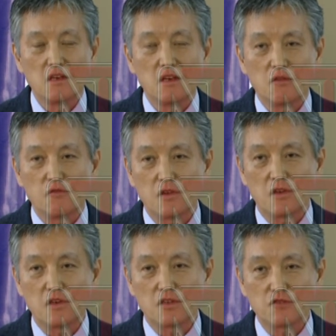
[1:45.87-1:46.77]
for
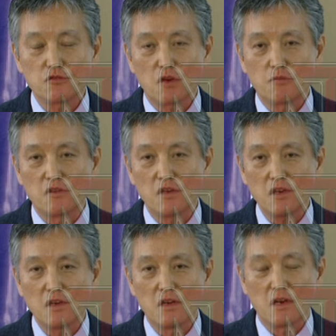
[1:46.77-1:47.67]
suitable
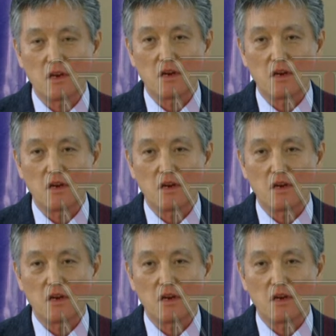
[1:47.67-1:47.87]
uh,